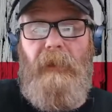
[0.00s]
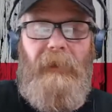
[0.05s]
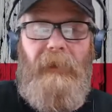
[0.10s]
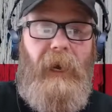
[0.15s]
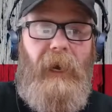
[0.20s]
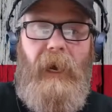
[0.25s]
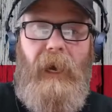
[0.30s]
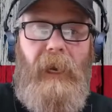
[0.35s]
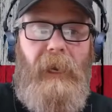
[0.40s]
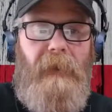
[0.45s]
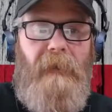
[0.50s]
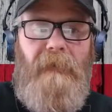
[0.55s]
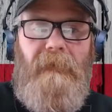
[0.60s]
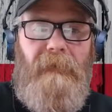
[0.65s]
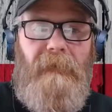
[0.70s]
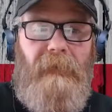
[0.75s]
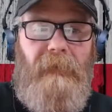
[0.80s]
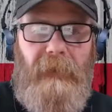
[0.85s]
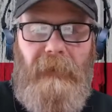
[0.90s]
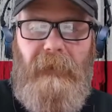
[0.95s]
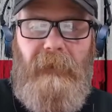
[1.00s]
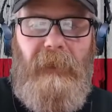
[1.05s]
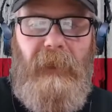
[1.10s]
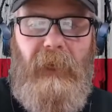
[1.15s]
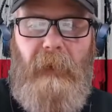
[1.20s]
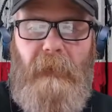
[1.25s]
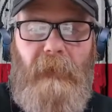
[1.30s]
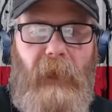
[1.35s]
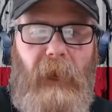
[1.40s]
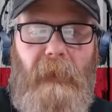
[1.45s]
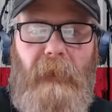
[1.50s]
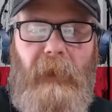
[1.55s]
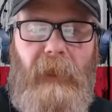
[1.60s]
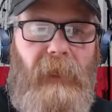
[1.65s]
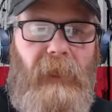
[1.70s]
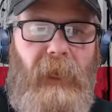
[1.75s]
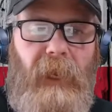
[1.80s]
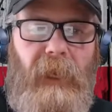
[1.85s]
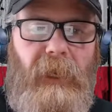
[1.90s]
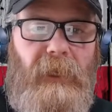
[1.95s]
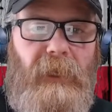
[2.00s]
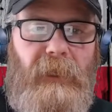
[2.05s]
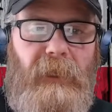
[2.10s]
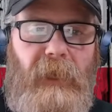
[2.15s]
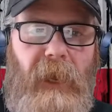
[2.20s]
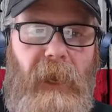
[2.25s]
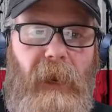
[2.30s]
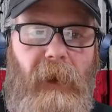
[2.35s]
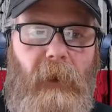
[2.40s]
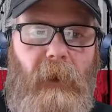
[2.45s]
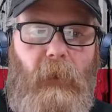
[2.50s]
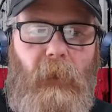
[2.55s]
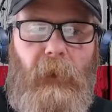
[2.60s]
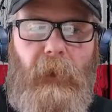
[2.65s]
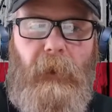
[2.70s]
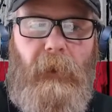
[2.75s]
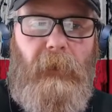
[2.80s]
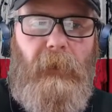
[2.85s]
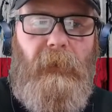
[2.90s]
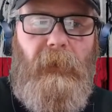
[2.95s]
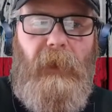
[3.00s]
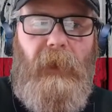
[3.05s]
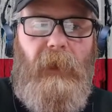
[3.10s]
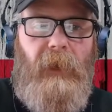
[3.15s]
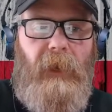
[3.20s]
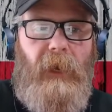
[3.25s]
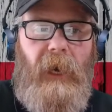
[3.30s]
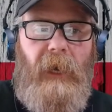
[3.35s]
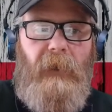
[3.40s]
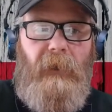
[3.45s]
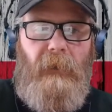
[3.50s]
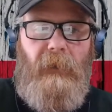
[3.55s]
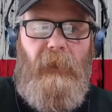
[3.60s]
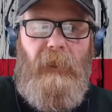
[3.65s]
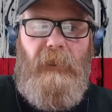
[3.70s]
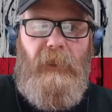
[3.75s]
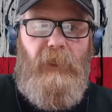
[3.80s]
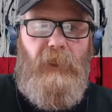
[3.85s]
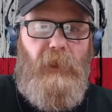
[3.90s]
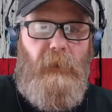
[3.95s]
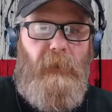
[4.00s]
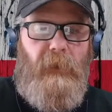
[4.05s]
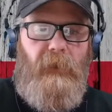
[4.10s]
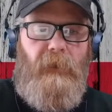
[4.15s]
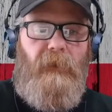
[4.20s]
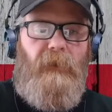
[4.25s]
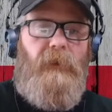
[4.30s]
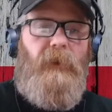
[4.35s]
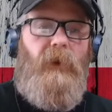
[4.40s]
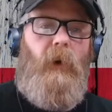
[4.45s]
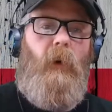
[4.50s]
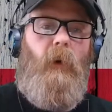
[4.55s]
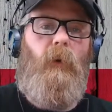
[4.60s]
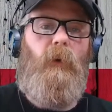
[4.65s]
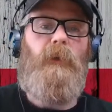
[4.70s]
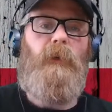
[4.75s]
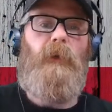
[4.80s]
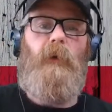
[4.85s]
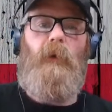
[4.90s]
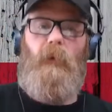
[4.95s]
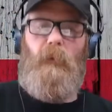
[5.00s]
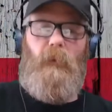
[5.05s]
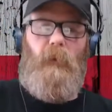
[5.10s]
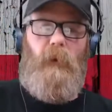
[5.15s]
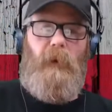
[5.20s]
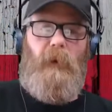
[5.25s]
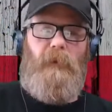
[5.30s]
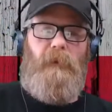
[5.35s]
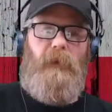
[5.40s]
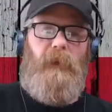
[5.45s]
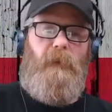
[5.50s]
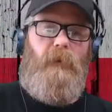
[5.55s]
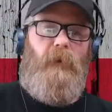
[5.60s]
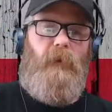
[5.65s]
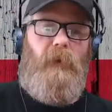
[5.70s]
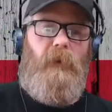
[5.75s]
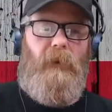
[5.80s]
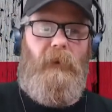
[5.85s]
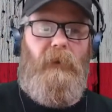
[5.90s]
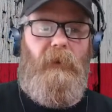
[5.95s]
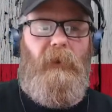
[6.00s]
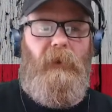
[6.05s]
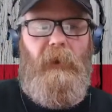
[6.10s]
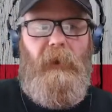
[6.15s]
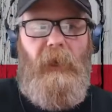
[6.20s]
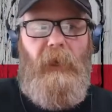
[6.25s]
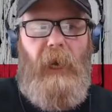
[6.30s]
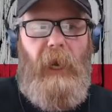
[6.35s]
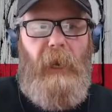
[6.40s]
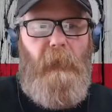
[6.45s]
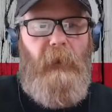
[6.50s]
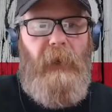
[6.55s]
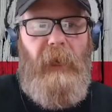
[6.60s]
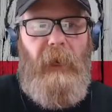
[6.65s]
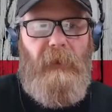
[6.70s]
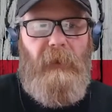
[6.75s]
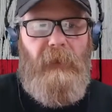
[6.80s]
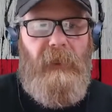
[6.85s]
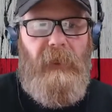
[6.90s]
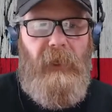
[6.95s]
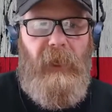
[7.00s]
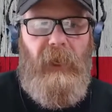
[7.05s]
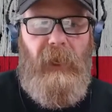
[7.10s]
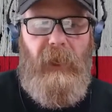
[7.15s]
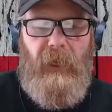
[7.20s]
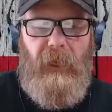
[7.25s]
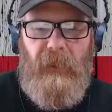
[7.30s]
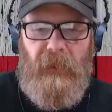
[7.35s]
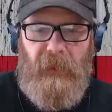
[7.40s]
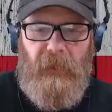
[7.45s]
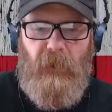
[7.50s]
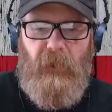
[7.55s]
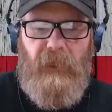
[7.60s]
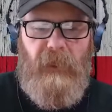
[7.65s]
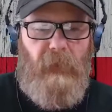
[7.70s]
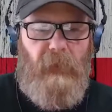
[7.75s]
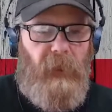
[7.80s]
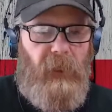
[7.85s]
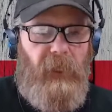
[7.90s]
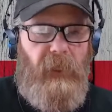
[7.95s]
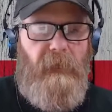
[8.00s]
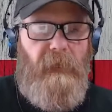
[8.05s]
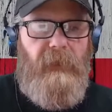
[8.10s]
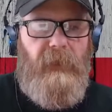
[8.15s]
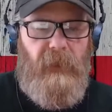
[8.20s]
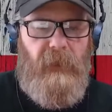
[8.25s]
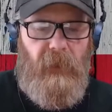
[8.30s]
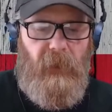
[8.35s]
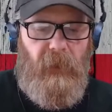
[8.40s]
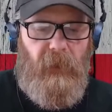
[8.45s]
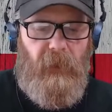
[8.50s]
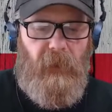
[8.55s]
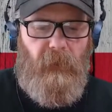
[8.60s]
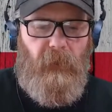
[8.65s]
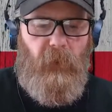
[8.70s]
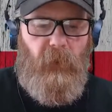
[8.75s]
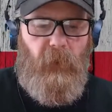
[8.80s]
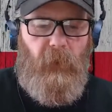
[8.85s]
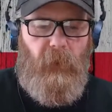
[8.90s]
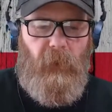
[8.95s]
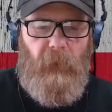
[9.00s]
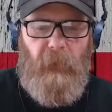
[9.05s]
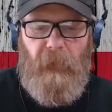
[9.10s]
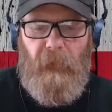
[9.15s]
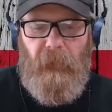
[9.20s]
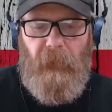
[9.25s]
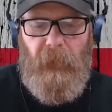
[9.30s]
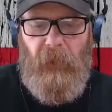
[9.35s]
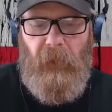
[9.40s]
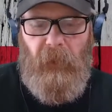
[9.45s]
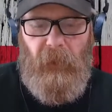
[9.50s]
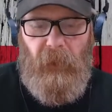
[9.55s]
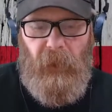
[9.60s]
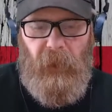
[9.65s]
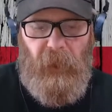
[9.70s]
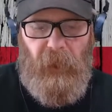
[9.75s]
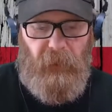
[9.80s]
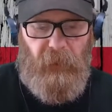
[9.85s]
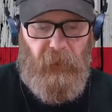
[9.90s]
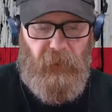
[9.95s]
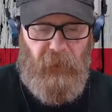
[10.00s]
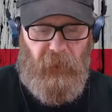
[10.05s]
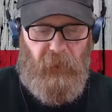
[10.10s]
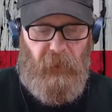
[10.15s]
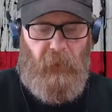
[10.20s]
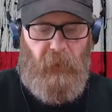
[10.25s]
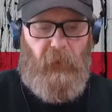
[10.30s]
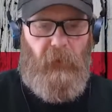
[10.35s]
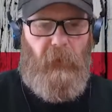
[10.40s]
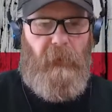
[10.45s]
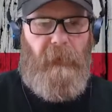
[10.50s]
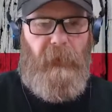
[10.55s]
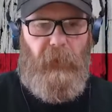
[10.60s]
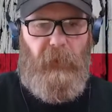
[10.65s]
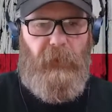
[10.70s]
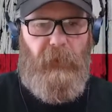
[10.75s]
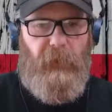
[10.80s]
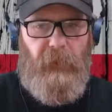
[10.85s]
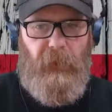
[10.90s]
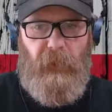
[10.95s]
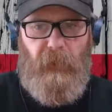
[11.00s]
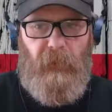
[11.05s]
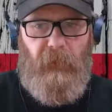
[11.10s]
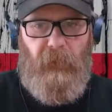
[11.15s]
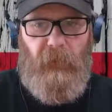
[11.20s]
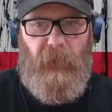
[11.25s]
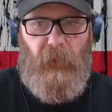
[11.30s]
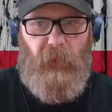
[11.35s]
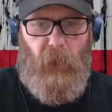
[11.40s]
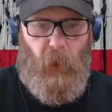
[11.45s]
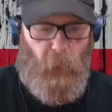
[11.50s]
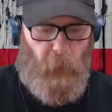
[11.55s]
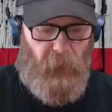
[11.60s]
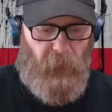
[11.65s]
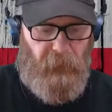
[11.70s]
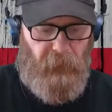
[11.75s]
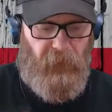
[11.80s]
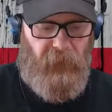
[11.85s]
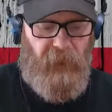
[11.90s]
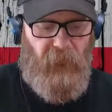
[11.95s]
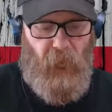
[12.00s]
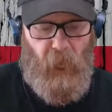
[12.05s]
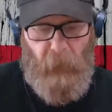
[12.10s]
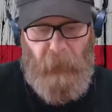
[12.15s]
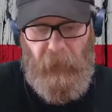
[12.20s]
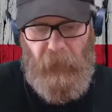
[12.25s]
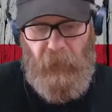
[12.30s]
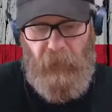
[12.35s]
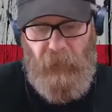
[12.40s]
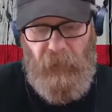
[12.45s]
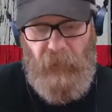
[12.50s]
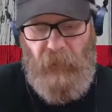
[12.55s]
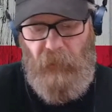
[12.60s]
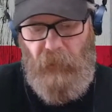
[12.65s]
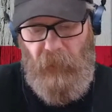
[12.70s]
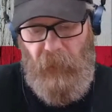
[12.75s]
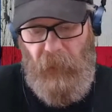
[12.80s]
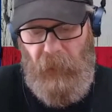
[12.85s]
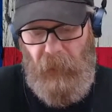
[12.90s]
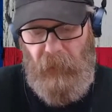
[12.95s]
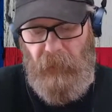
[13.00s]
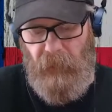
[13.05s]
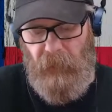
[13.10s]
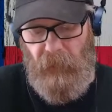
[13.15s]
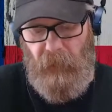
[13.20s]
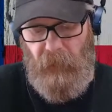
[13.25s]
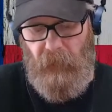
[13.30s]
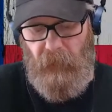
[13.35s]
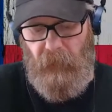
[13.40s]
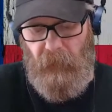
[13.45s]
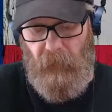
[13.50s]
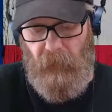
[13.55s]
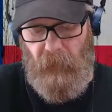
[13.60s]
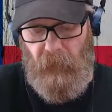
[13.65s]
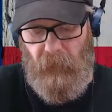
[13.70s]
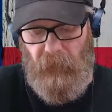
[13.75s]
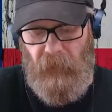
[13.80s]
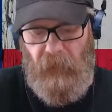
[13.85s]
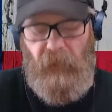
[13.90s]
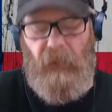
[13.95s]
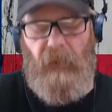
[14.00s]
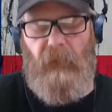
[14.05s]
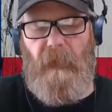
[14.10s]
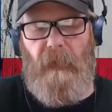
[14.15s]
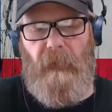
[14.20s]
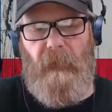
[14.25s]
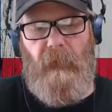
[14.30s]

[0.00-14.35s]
I'm at the age now where I don't like to jump in cold water anymore. I went out today because there's some leaves in the pool, and there's like a little filter. You open up the top and you stick your hands in to get the